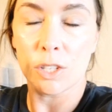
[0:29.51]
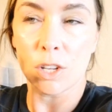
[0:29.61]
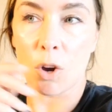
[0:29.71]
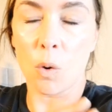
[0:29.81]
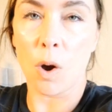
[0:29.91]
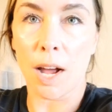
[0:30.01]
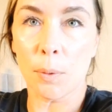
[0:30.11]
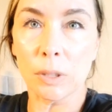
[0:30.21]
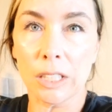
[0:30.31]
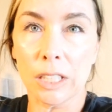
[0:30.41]
So I
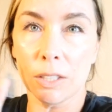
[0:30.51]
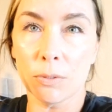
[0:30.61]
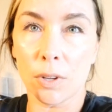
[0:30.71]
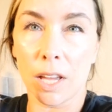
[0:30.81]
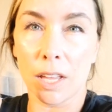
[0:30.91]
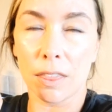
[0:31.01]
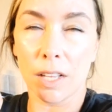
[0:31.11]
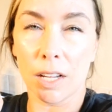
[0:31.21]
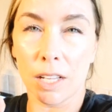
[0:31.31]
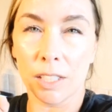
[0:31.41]
will leave
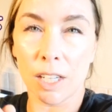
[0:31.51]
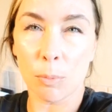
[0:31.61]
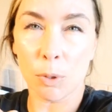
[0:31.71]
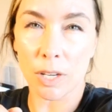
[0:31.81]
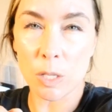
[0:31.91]
the number that I